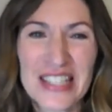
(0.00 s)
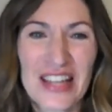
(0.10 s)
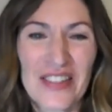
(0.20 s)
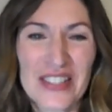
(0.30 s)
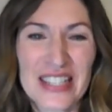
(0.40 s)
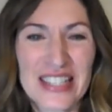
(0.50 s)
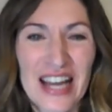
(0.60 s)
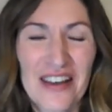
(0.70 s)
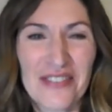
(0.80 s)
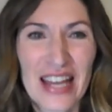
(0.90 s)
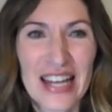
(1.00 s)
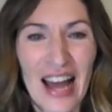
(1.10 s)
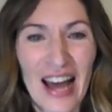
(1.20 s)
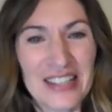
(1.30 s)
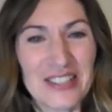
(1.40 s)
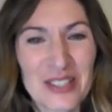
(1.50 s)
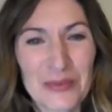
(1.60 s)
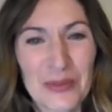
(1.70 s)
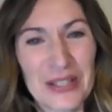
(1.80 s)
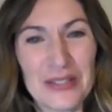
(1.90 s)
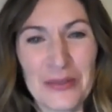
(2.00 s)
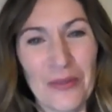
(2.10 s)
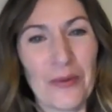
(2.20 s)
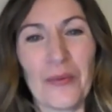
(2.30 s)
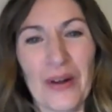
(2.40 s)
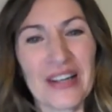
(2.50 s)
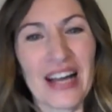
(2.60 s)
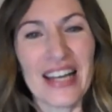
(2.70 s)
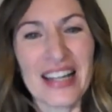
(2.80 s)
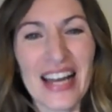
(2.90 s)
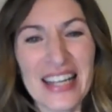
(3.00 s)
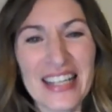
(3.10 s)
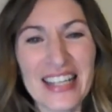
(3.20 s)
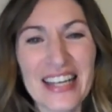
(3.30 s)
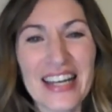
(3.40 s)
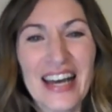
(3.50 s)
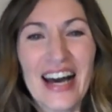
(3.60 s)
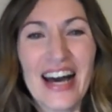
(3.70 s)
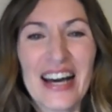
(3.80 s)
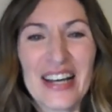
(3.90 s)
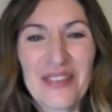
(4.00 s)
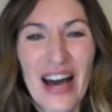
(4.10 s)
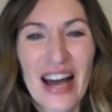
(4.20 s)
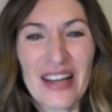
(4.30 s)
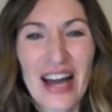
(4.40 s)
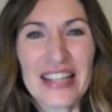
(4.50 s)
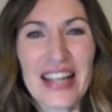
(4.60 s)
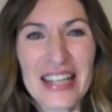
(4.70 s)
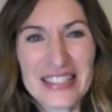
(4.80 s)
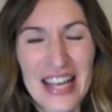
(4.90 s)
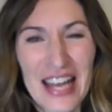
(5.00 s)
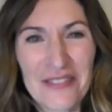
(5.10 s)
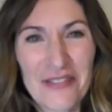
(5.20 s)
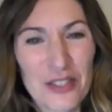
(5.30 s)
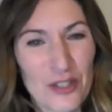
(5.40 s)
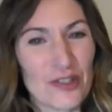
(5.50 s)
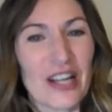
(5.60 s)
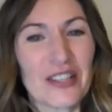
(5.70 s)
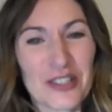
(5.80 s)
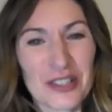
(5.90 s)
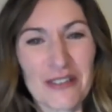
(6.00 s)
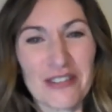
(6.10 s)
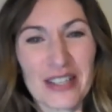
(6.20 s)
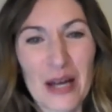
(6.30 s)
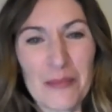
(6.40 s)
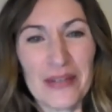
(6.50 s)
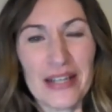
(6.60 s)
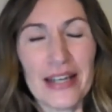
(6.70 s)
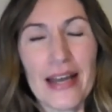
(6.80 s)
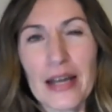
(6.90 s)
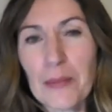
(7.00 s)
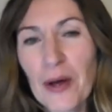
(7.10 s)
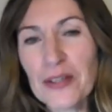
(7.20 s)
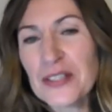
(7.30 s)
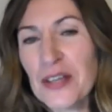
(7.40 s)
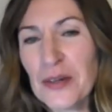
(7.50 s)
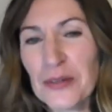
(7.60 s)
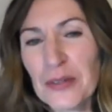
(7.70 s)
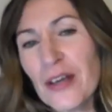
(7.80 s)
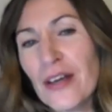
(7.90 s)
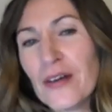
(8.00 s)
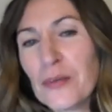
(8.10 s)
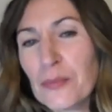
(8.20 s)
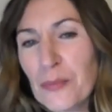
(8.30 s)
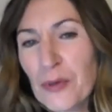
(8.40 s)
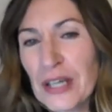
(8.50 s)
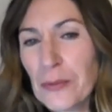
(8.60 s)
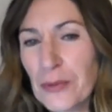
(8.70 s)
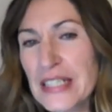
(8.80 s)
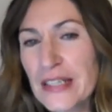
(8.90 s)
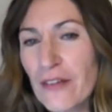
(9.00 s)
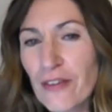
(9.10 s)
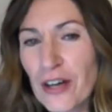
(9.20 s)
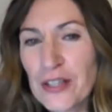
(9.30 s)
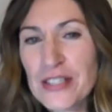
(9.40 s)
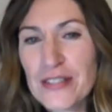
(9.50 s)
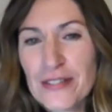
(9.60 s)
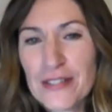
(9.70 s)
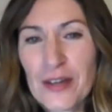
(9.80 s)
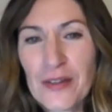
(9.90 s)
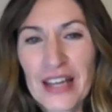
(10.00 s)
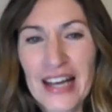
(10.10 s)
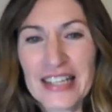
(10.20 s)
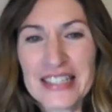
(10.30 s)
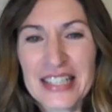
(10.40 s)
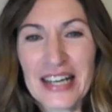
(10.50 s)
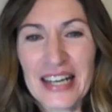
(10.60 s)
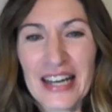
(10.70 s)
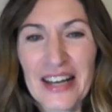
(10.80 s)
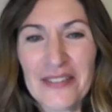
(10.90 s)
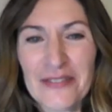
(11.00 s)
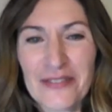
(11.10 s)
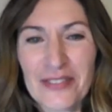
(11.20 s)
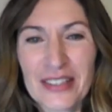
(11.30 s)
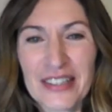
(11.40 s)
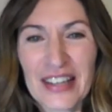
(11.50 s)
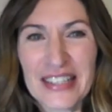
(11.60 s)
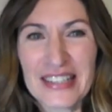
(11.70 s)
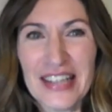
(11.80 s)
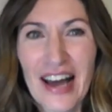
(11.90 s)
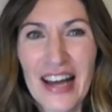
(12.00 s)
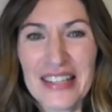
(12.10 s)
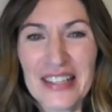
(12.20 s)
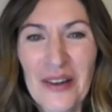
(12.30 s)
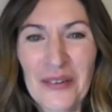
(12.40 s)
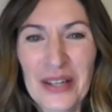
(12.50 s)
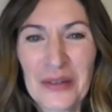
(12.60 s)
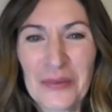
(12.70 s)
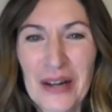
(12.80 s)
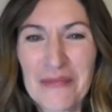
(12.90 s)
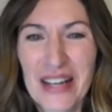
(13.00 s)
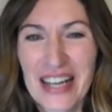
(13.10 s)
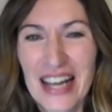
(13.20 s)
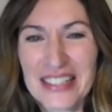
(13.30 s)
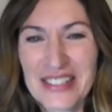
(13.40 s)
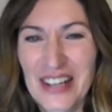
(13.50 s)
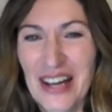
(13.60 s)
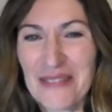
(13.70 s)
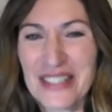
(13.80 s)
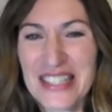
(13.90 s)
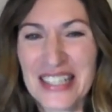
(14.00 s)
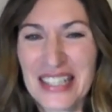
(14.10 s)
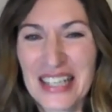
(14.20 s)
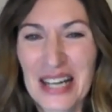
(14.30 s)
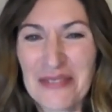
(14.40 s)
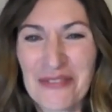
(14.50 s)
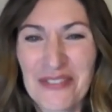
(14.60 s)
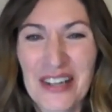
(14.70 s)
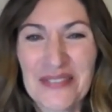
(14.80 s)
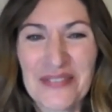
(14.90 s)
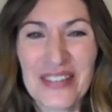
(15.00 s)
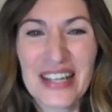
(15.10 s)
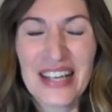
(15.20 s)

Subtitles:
this other stuff. And I just want to do the work I like. I like to have the structure of a company. And I'm also pretty risk averse. So the idea of like not knowing where my next job is going to come from,